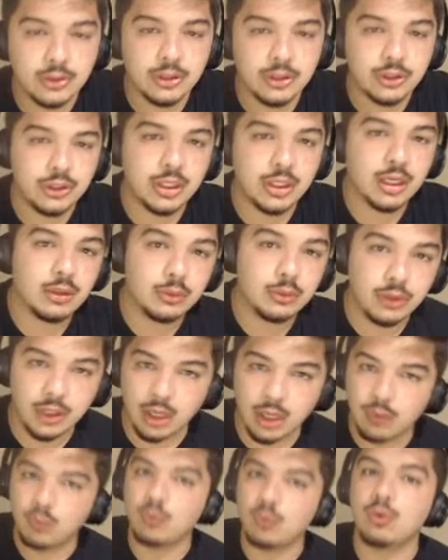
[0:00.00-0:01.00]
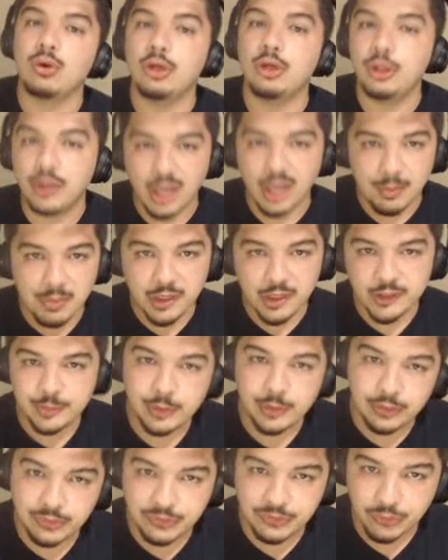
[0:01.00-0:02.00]
You got Wardy, you got Baseball
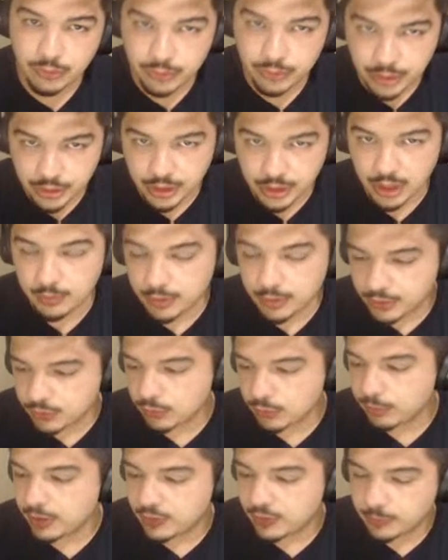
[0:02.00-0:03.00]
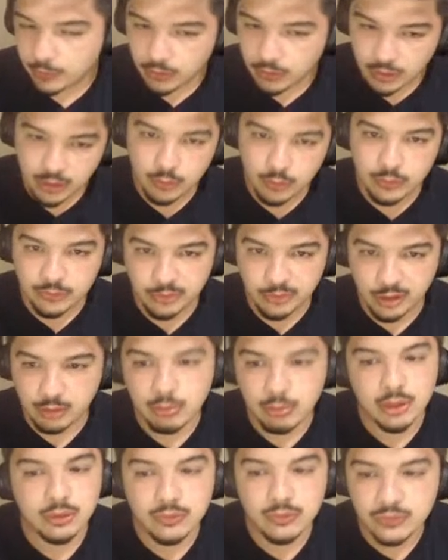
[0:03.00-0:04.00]
Historian, you got Retro Baseball. I always
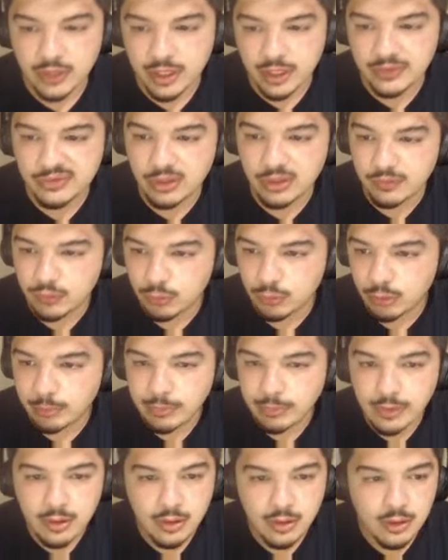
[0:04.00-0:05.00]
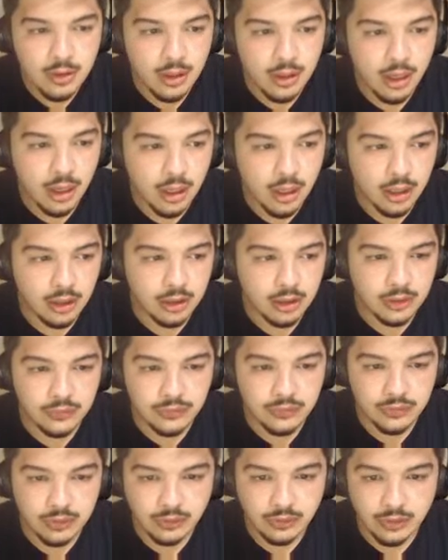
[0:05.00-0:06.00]
recommend those guys to everyone because
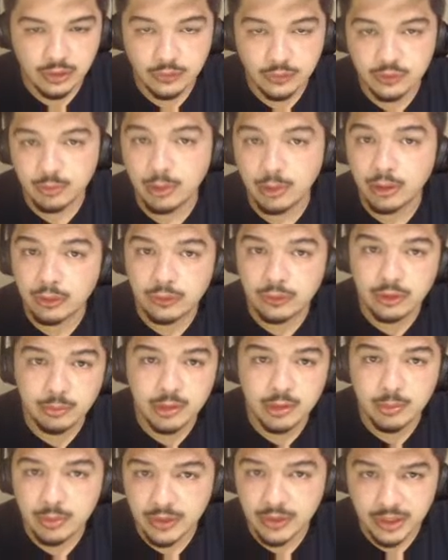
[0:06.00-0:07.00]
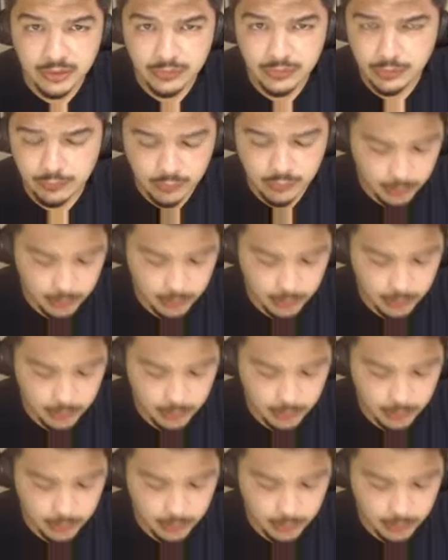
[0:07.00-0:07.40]
they're smaller than me, but they deserve to